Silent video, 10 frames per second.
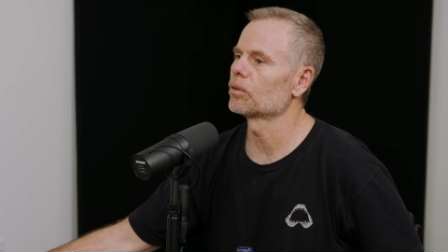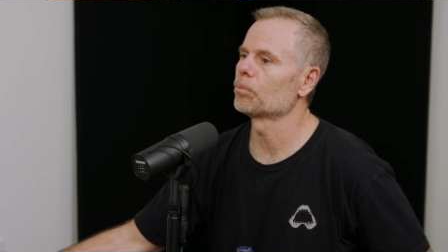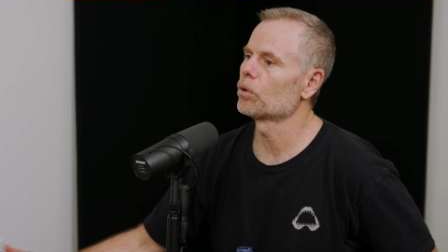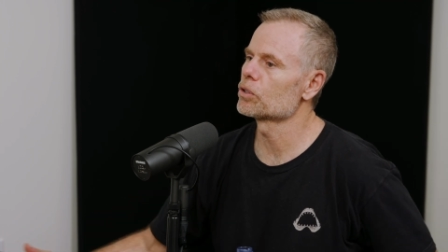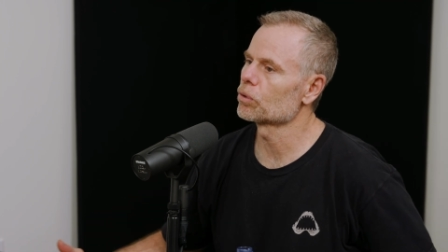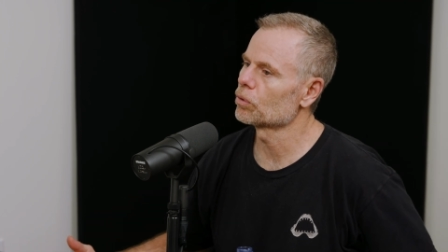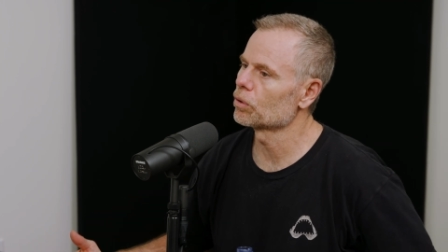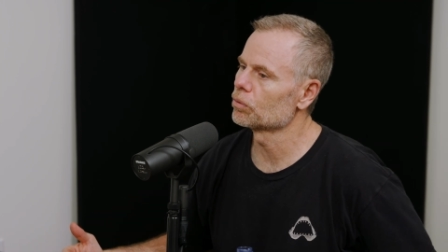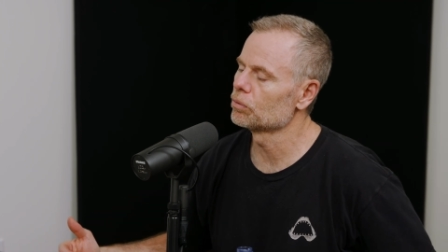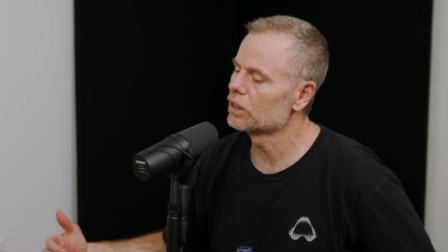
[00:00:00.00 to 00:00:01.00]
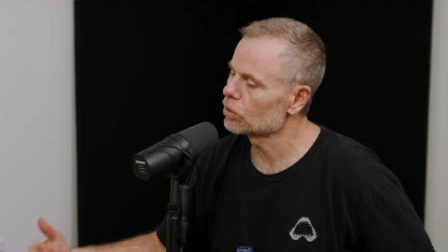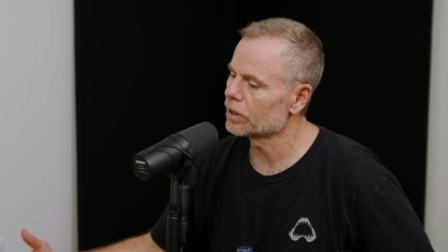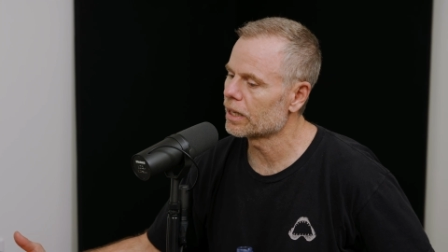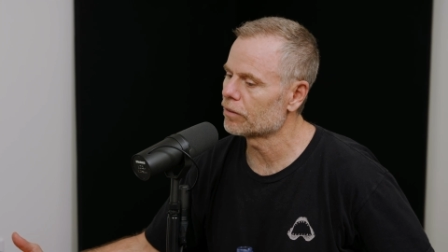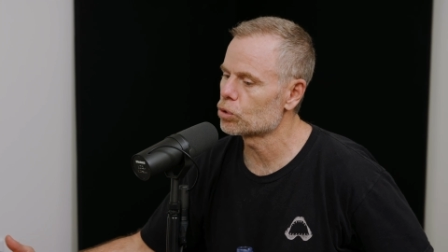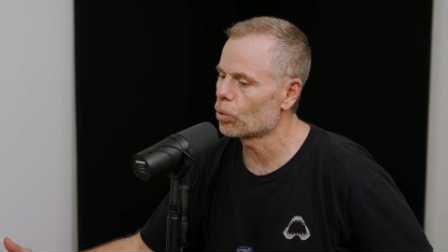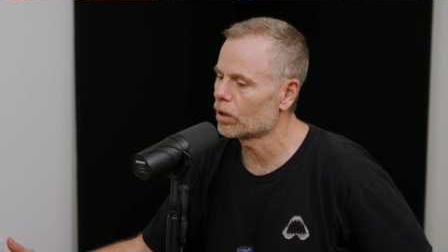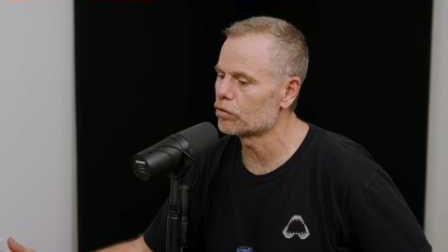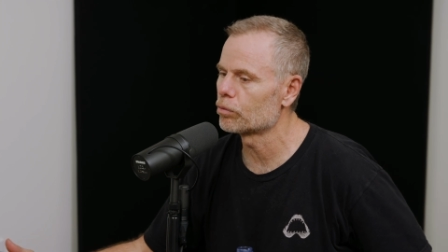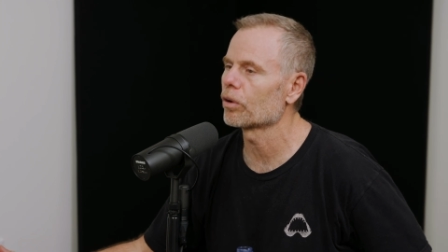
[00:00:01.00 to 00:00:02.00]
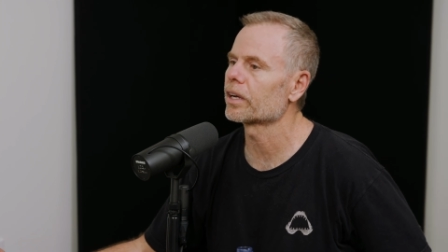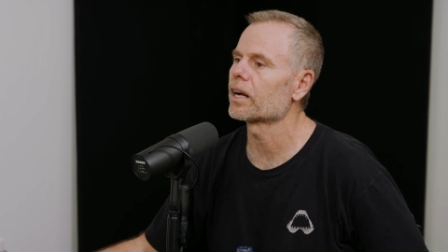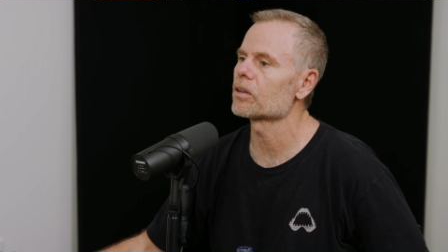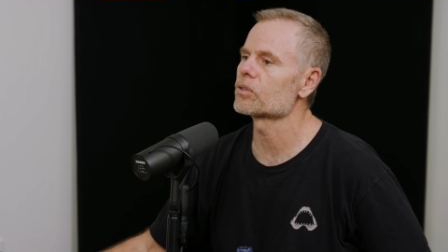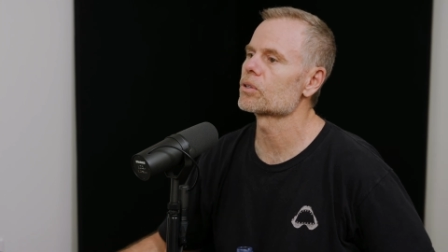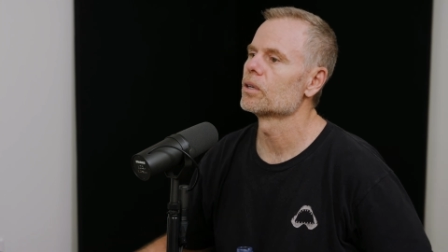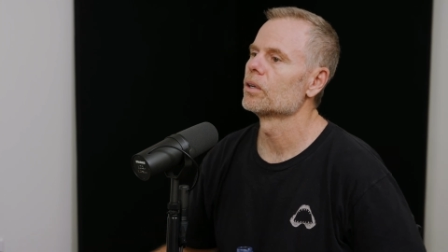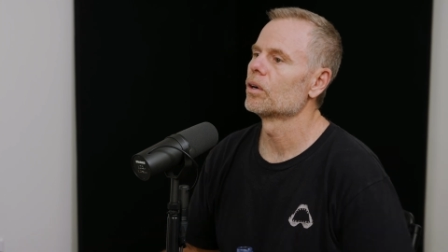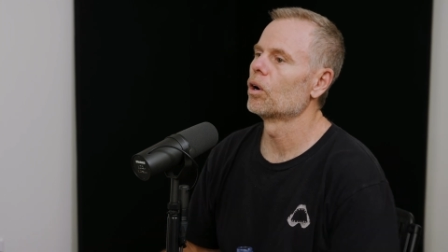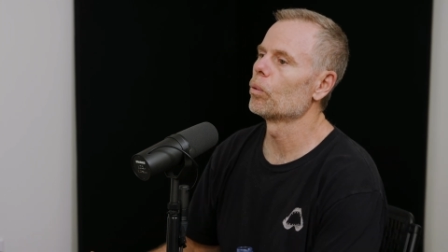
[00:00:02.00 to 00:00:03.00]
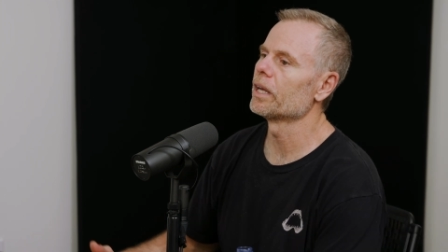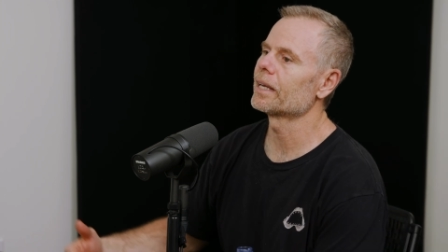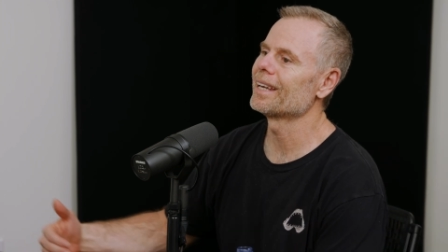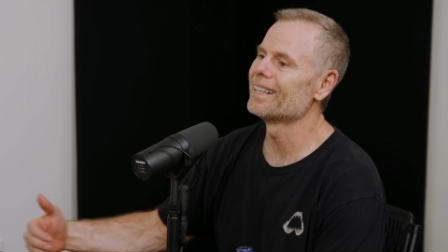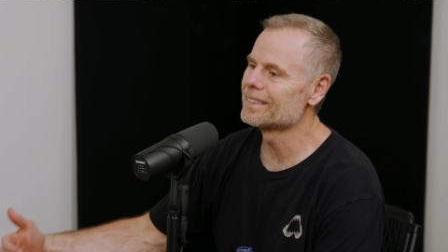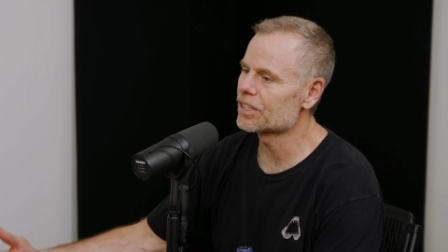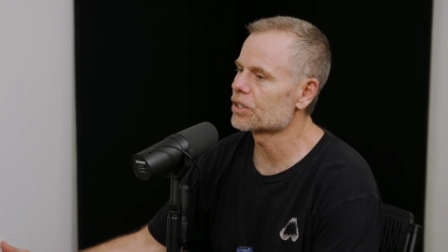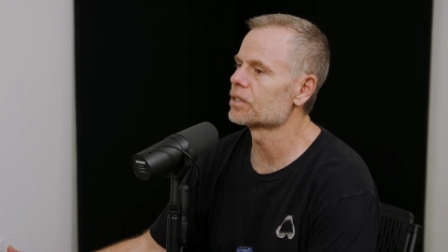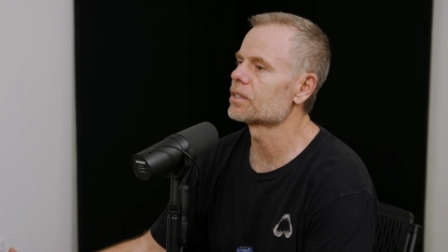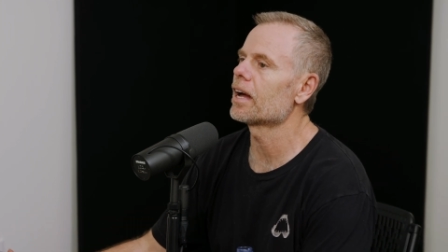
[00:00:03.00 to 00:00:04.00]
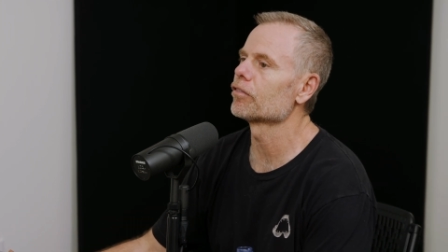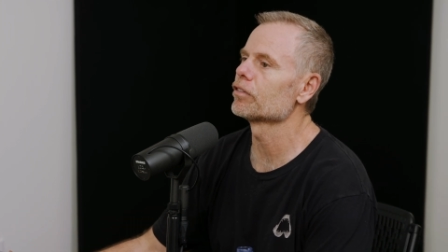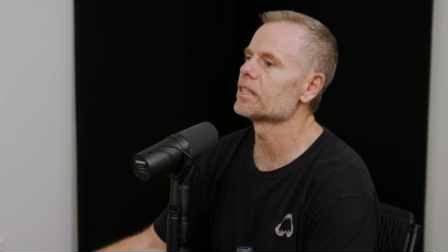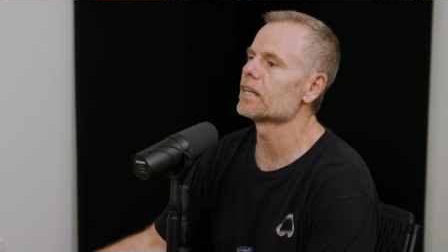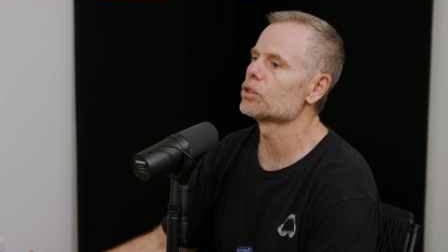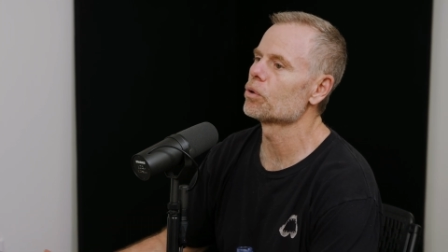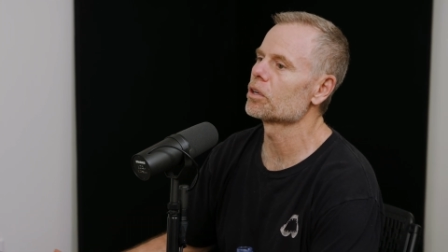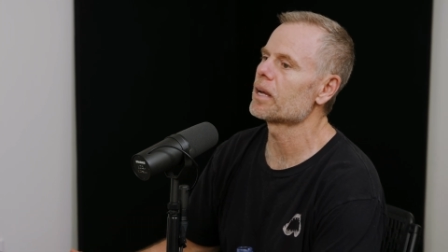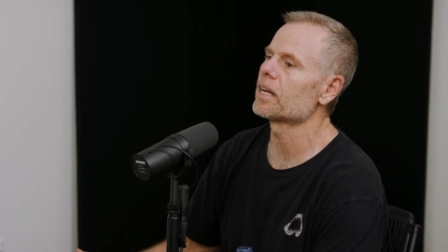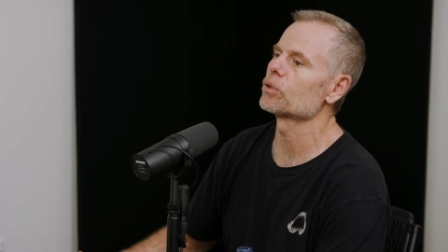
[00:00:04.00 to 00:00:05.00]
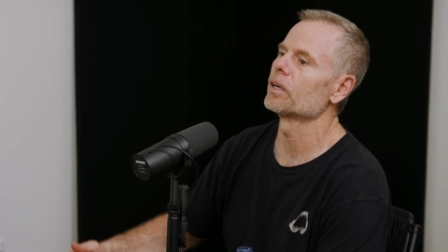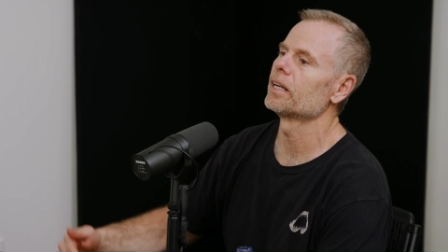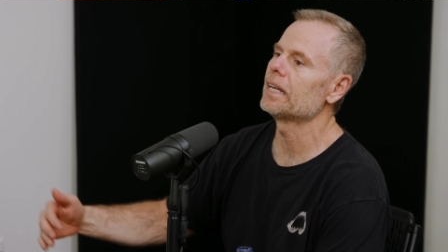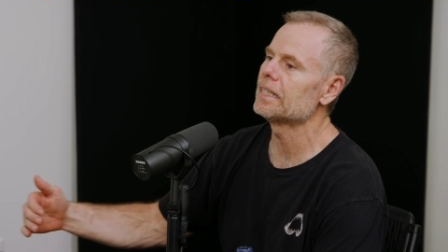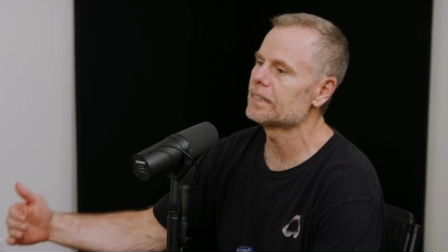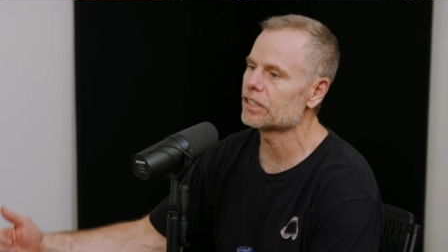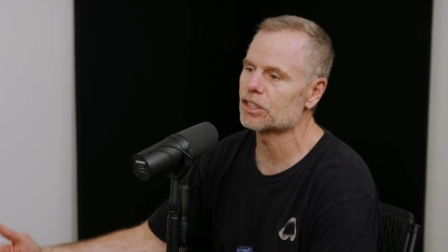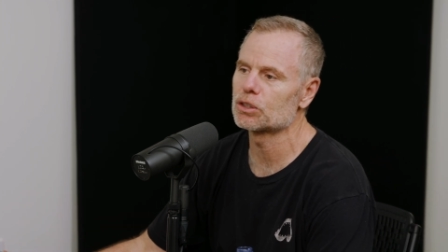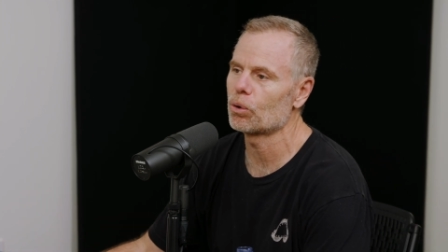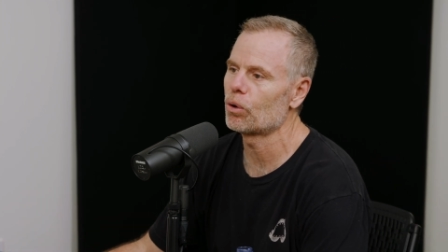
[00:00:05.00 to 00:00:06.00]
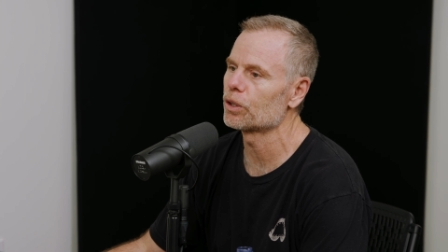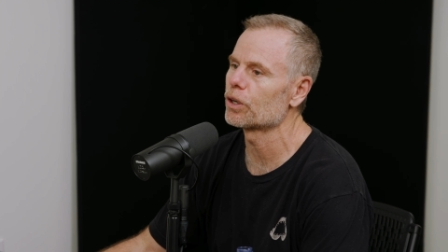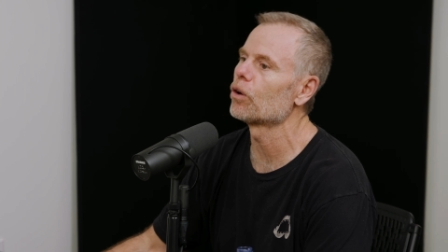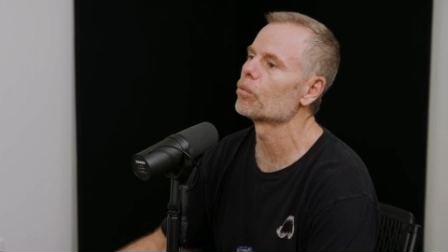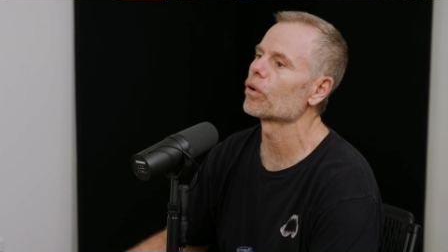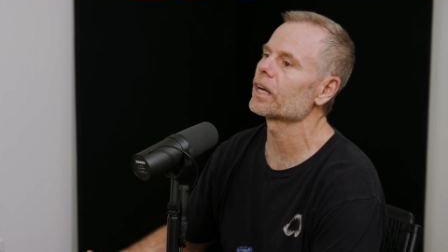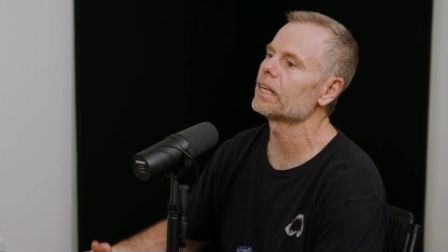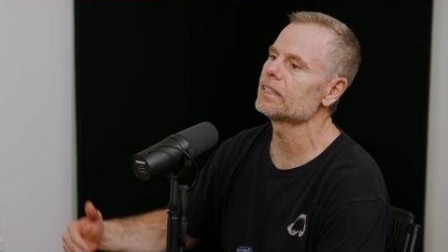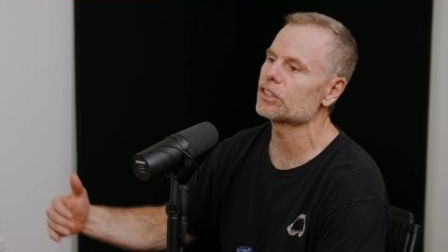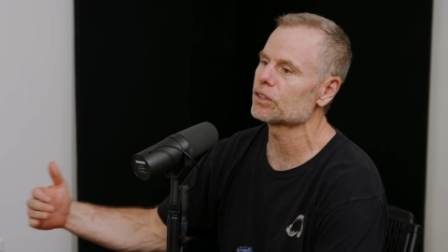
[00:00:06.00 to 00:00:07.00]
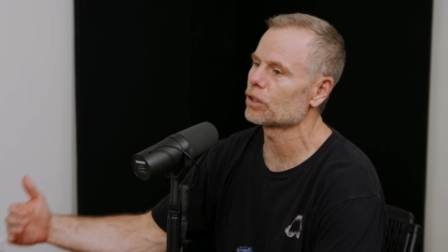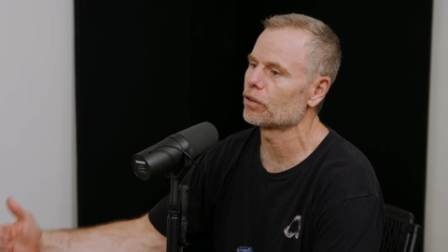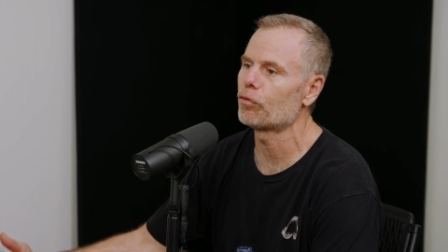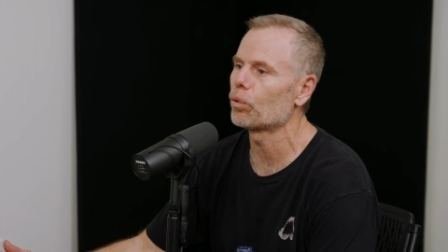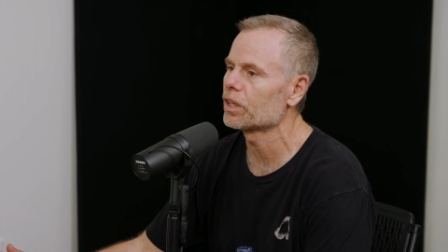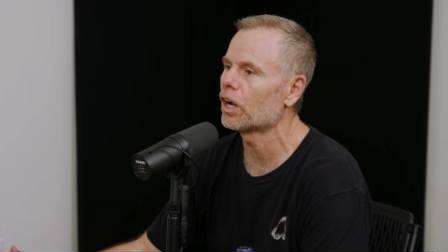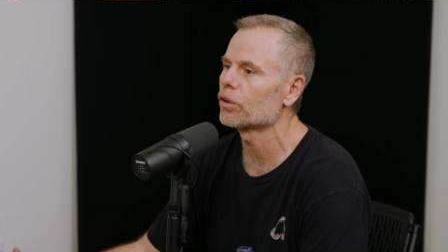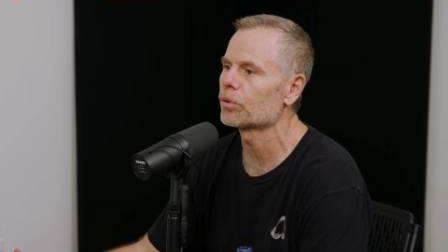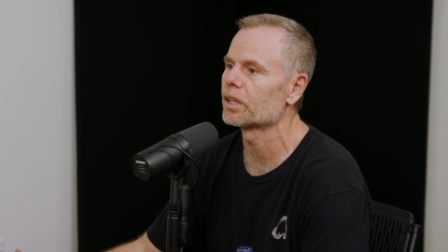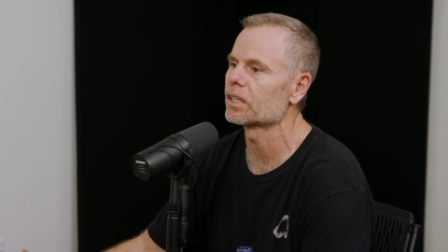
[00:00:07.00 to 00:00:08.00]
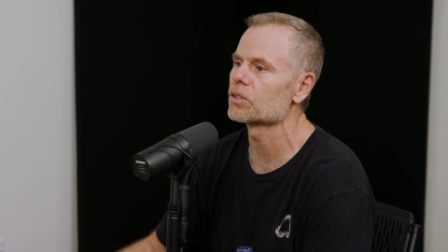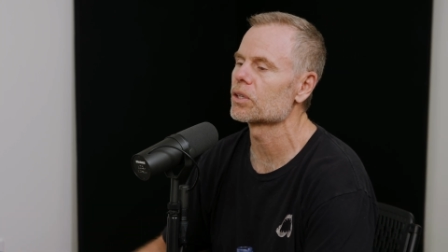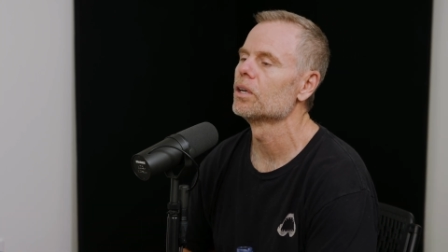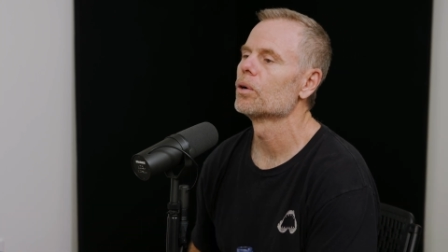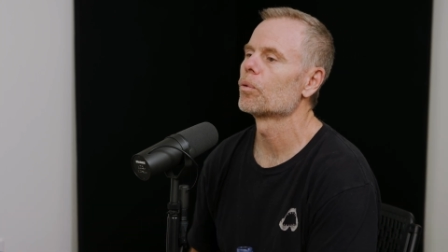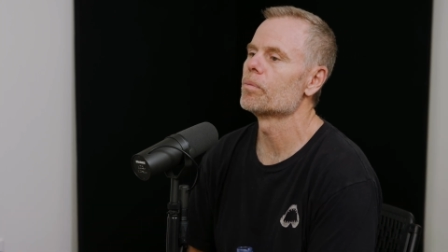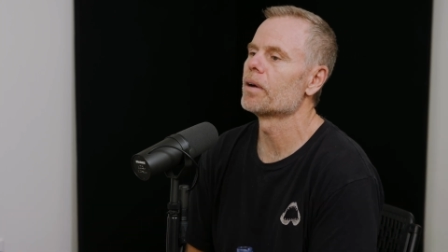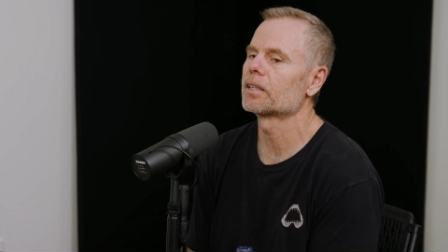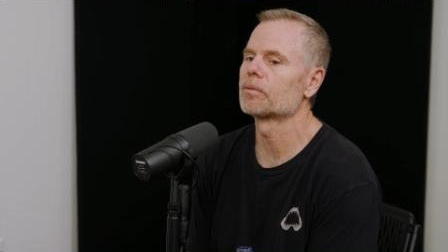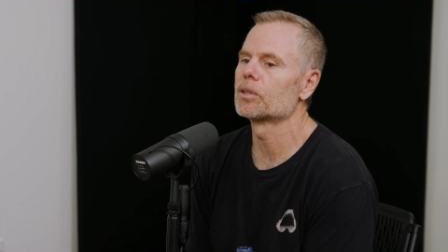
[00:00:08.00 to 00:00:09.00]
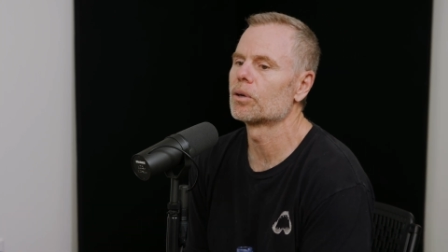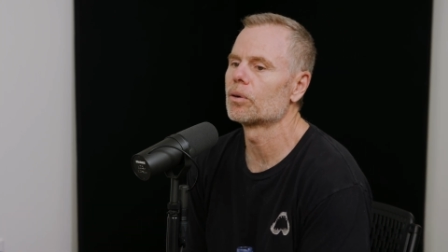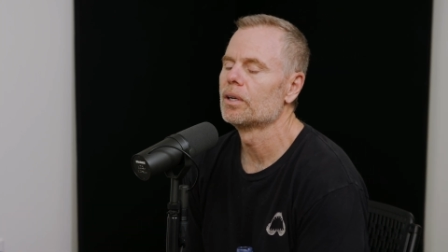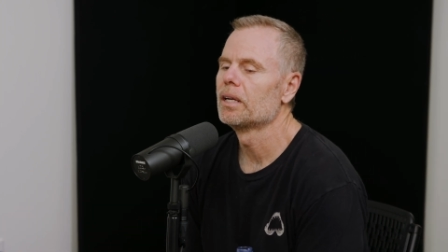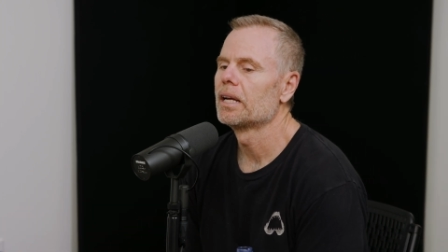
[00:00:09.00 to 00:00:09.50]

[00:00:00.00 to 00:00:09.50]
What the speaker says: The boys are literally have 12 workouts a week, in addition to every day doing Mandarin, in addition to all their homework, in addition to the 40 other things we make them do.